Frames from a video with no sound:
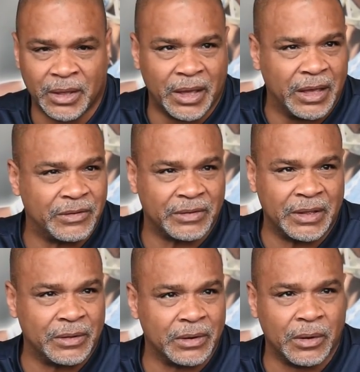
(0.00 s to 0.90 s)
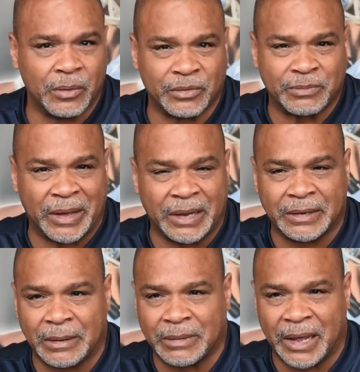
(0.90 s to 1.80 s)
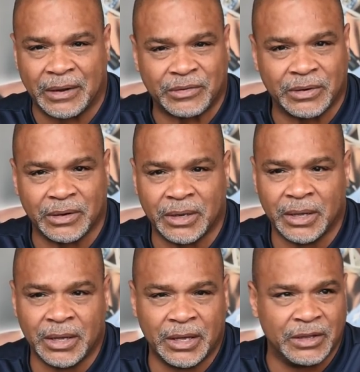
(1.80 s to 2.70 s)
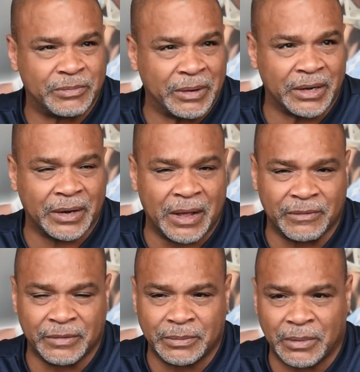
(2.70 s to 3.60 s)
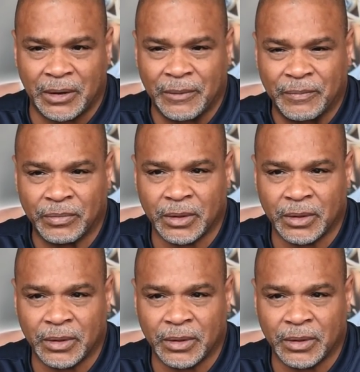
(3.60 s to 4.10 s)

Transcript: AC, was banged up last year. He's played a lot of football.